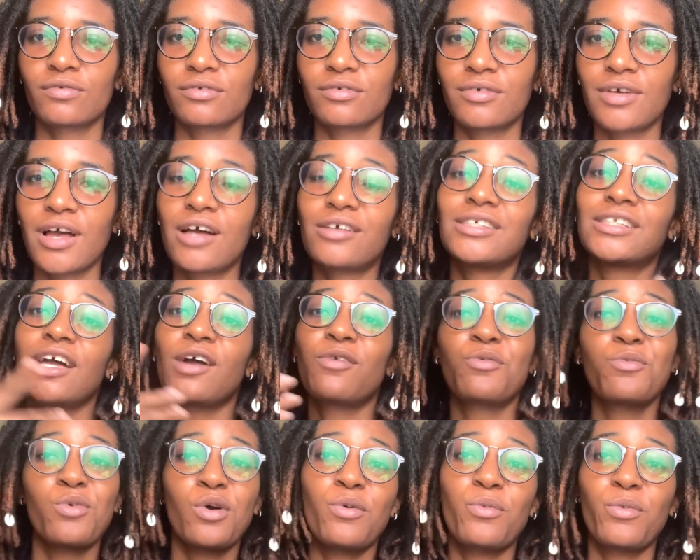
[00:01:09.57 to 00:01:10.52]
I'll start
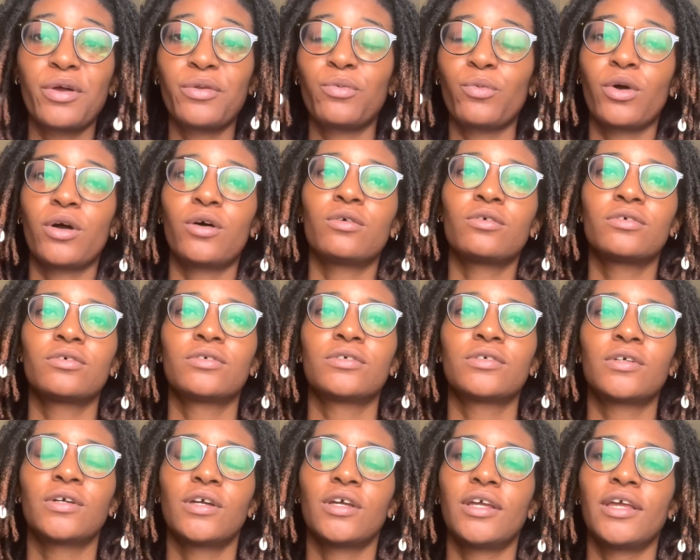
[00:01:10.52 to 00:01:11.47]
with what went well.
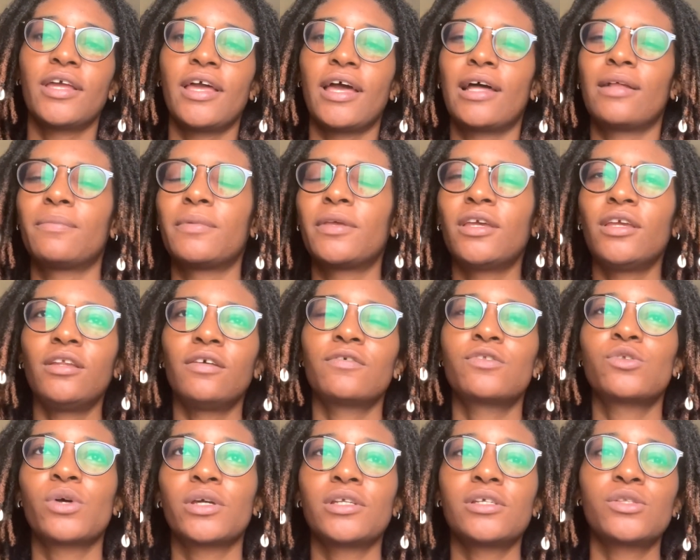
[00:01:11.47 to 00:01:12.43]
At the beginning of
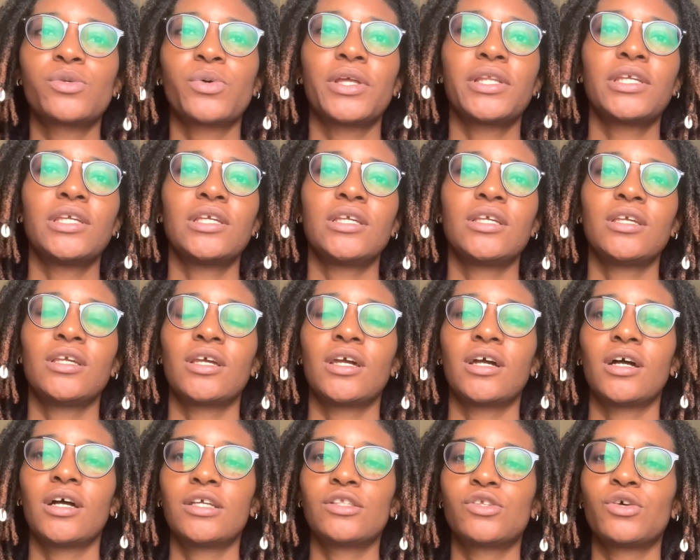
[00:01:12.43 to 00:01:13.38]
2020,
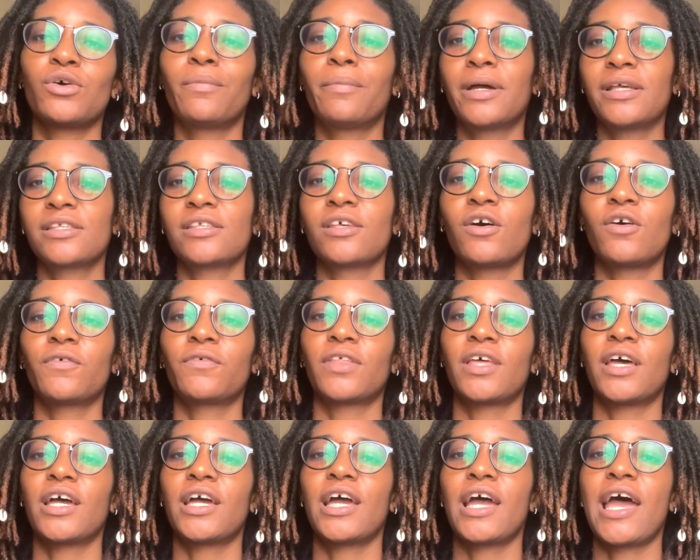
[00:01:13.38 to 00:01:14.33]
I told myself
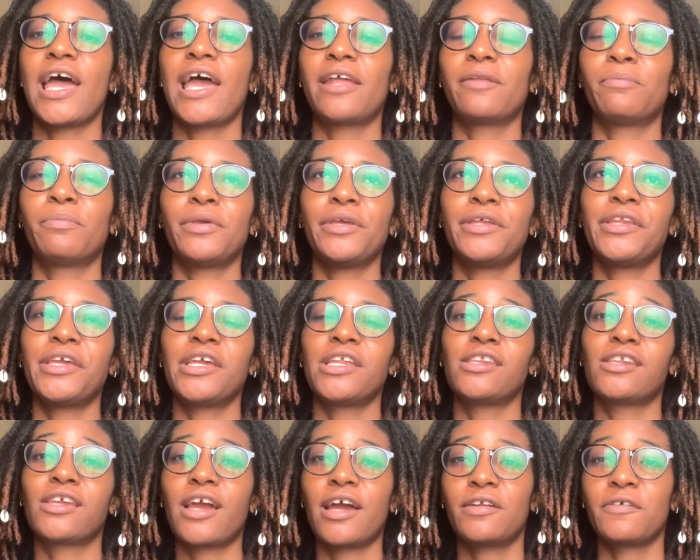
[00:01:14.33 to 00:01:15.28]
that I had been in
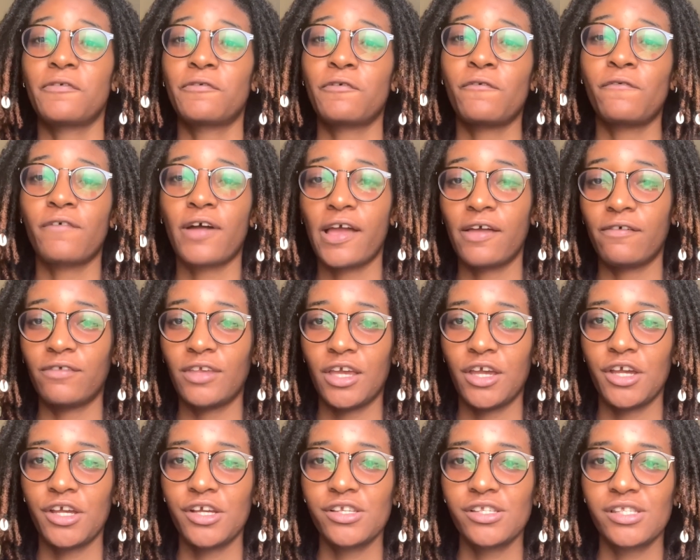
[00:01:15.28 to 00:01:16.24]
Ghana for 5
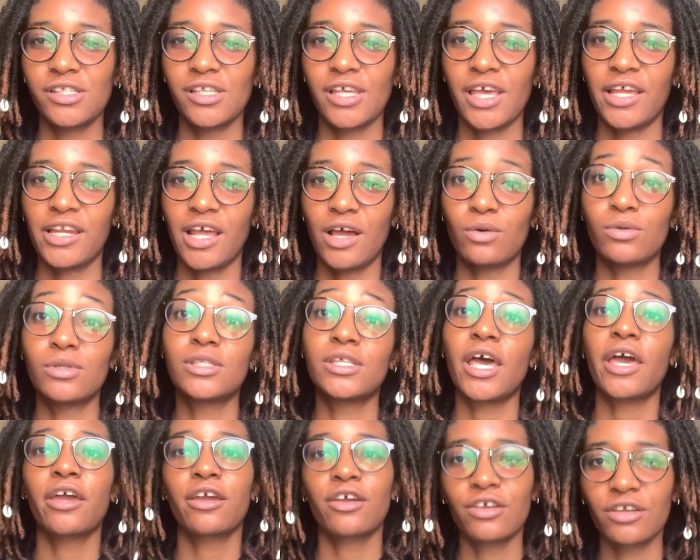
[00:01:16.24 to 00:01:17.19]
years and I was
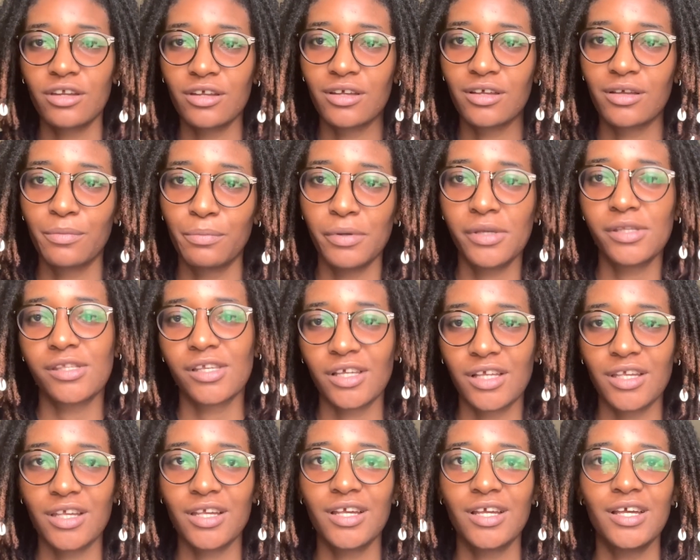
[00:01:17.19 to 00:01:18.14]
tired,
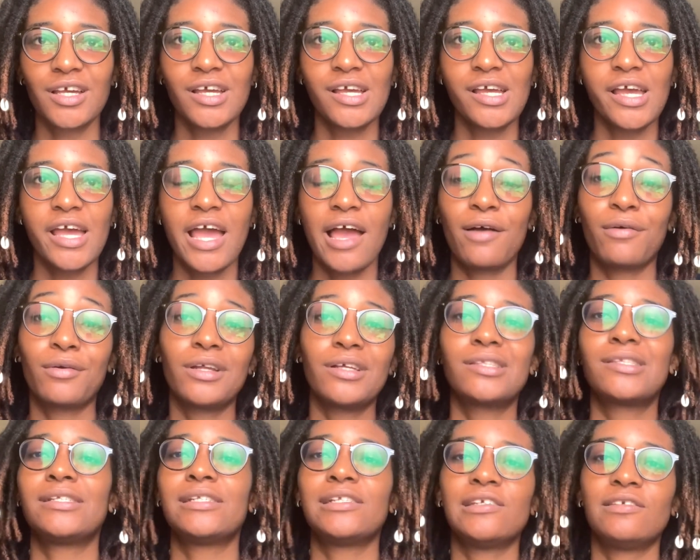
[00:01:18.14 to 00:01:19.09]
basically. I wanted
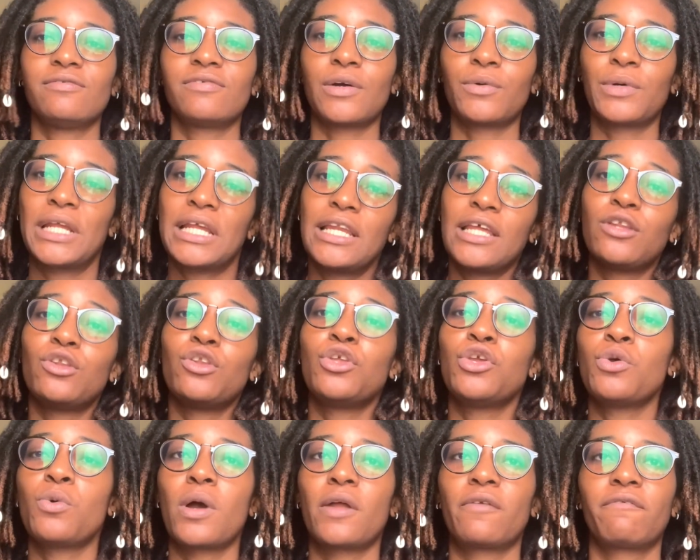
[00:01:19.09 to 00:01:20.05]
to leave. I wanted a
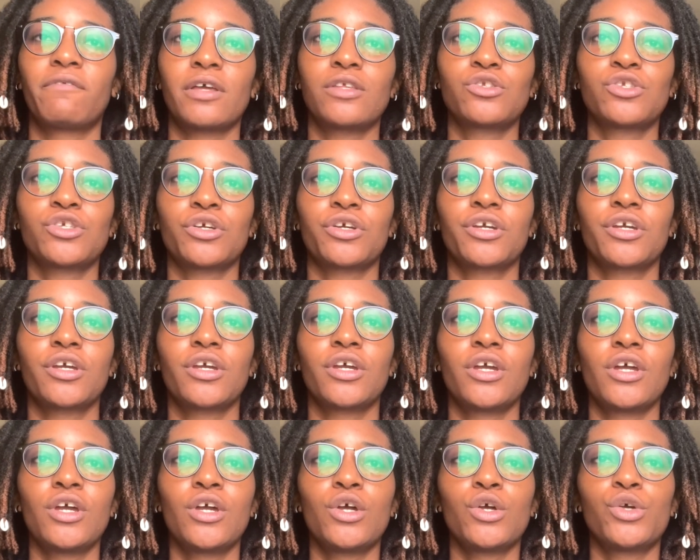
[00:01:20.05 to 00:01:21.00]
new adventure.
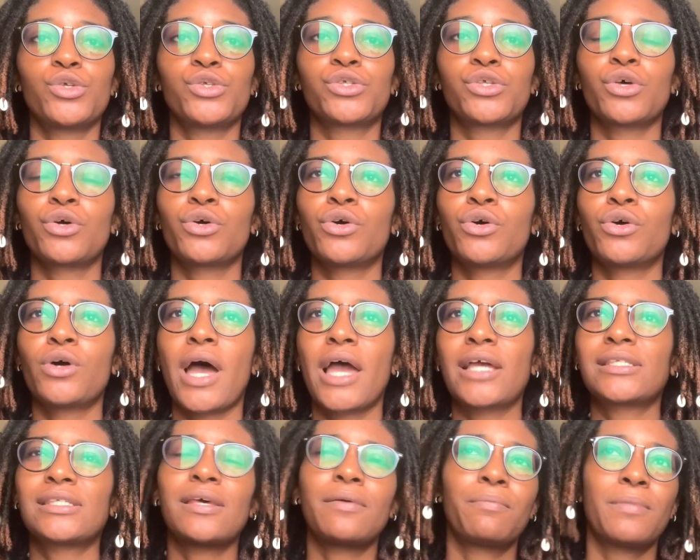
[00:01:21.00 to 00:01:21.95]
So I
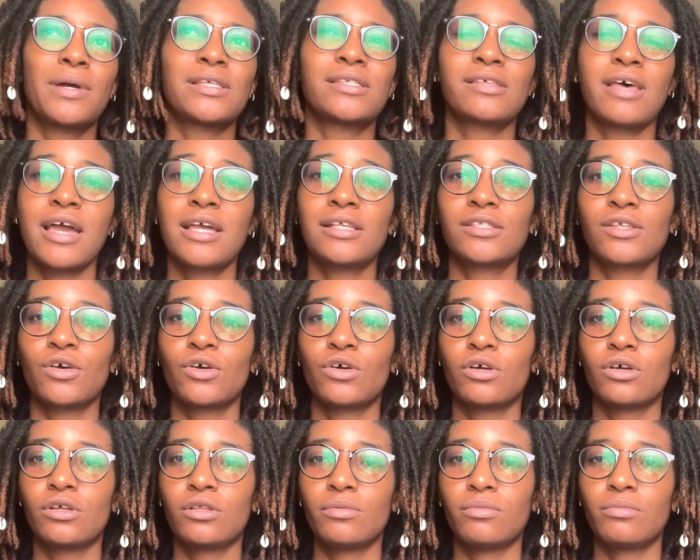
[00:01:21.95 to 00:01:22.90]
set my sights
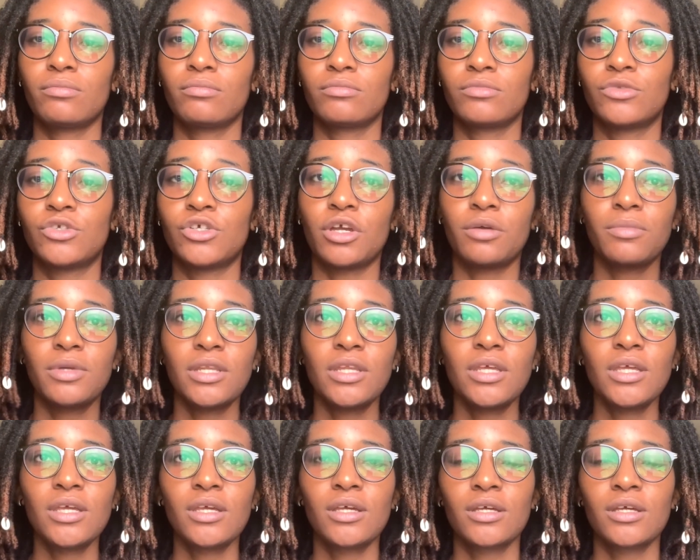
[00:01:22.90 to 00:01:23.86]
on Germany,